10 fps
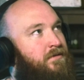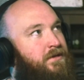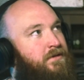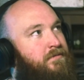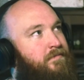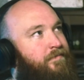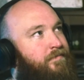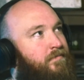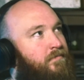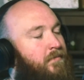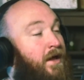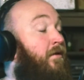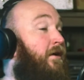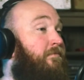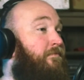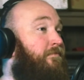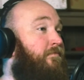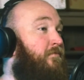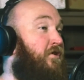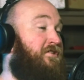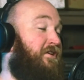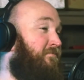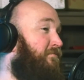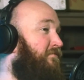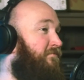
Yeah. Anyway, not to,